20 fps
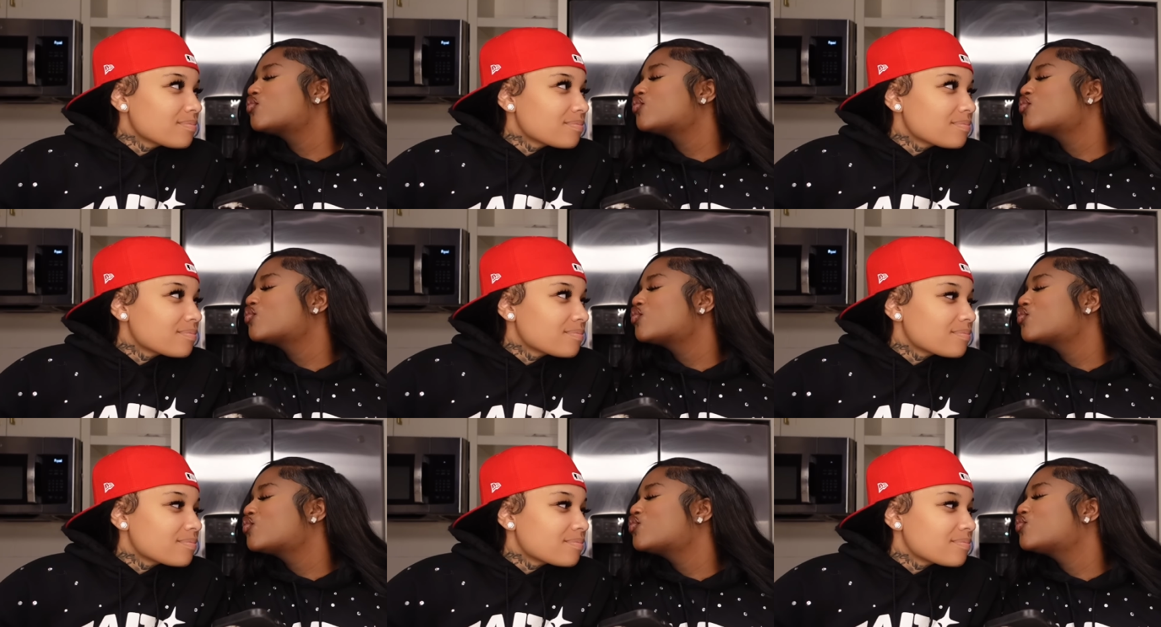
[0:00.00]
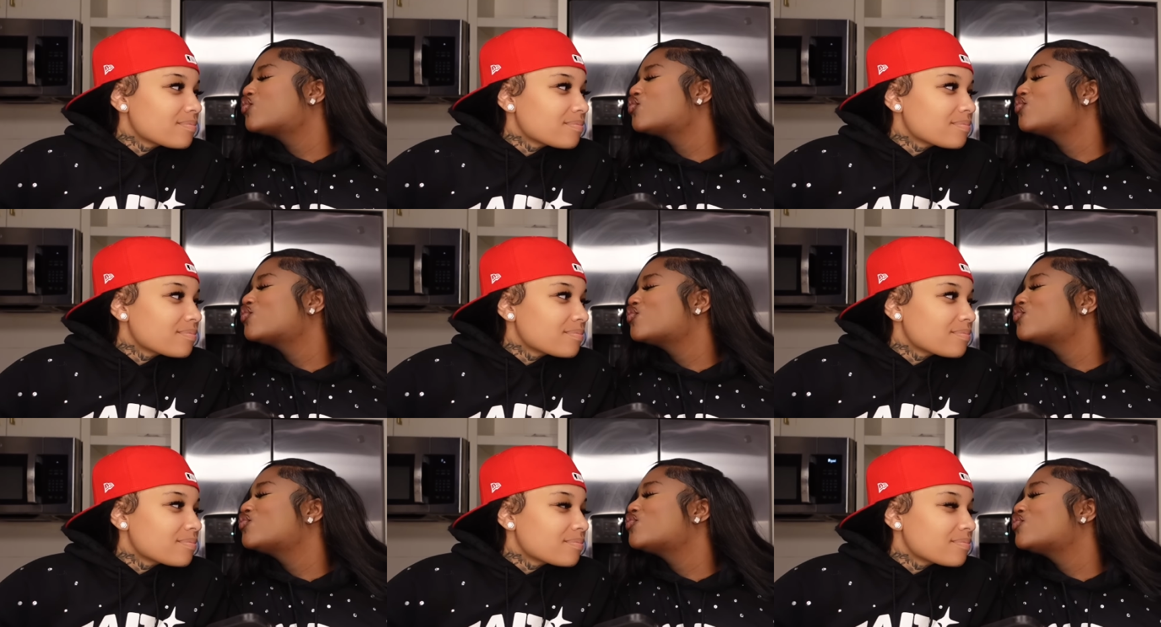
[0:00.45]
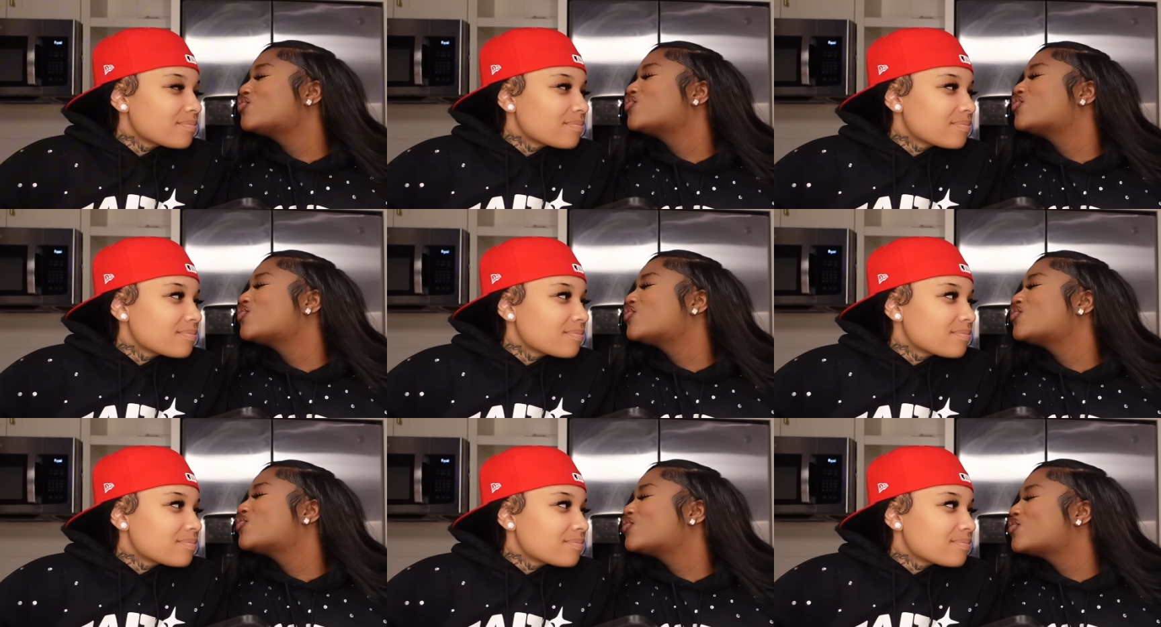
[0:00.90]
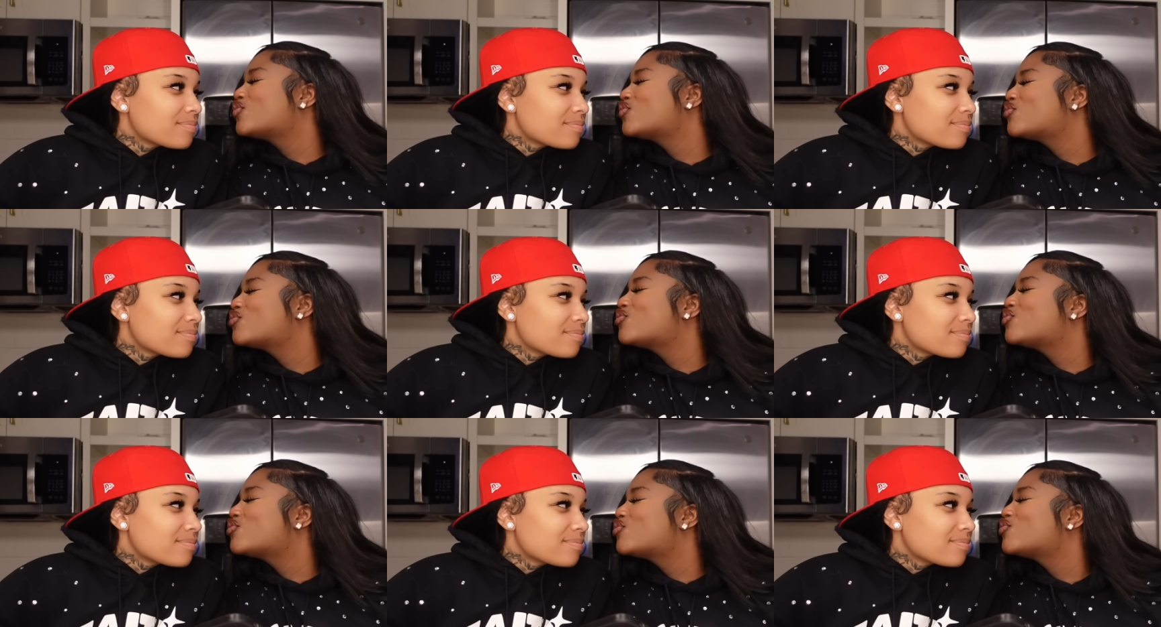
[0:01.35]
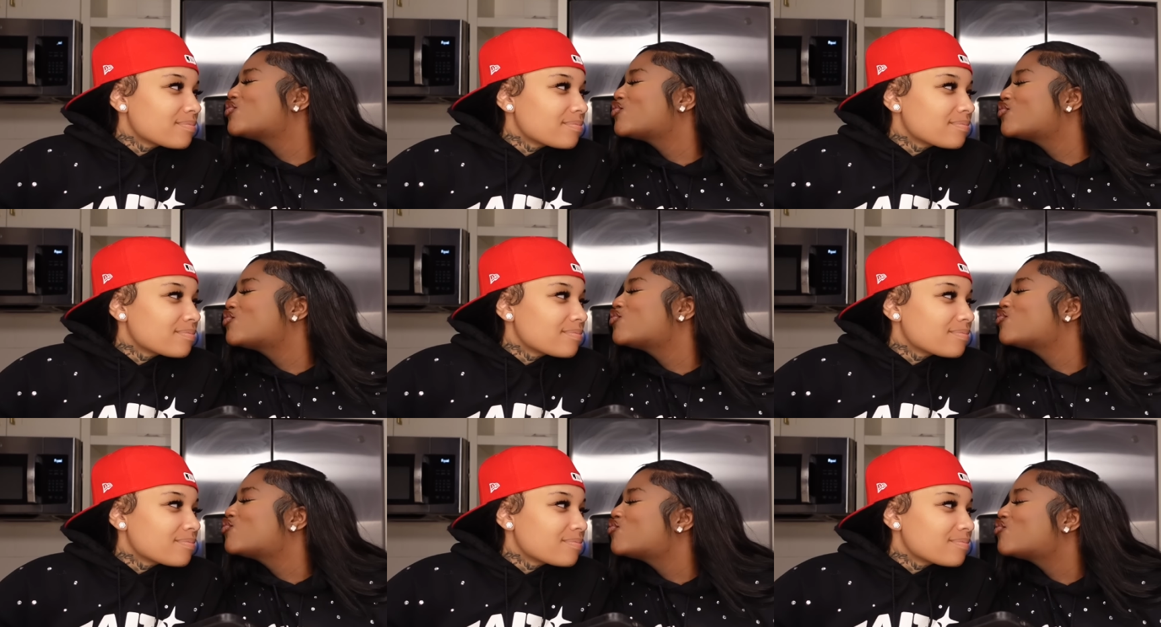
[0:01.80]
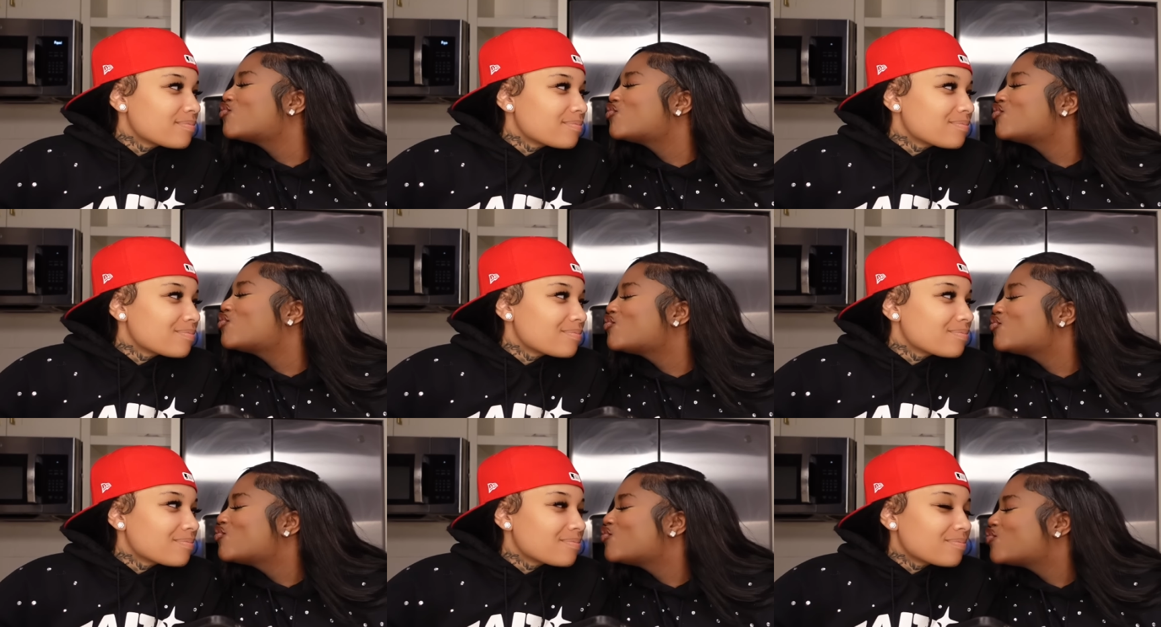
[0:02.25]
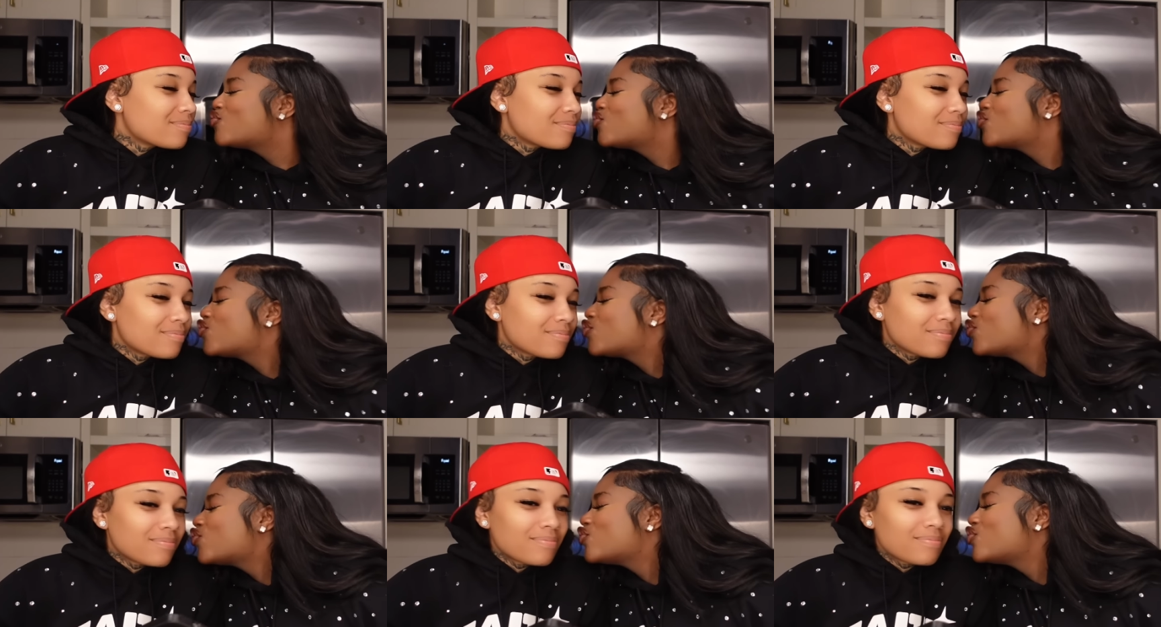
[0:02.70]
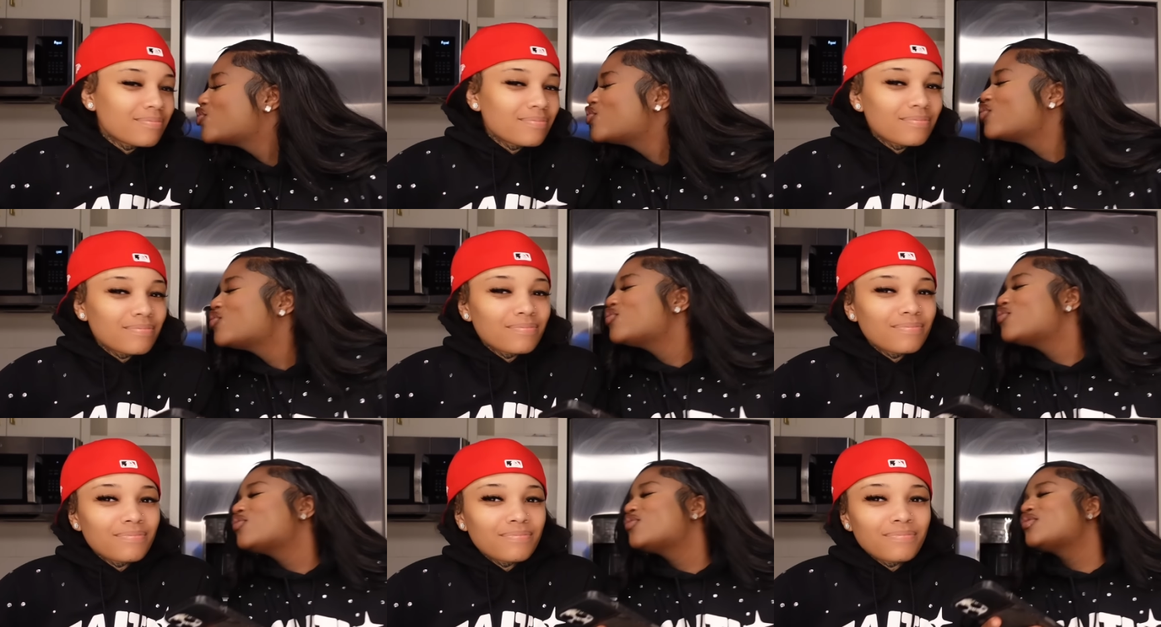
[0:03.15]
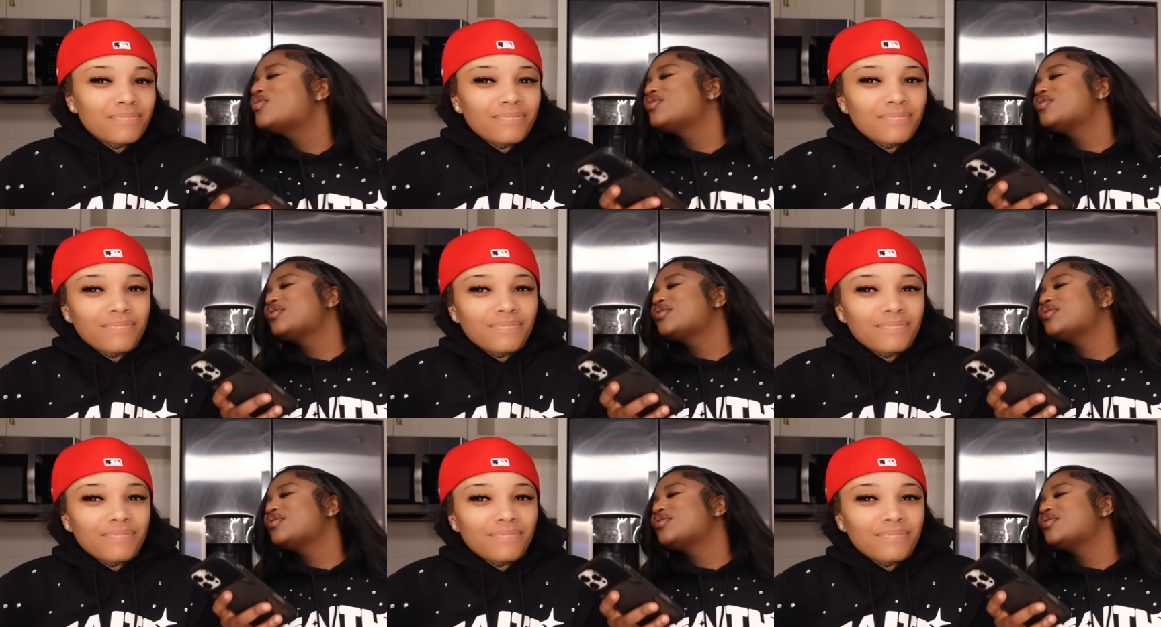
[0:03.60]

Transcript: [no speech]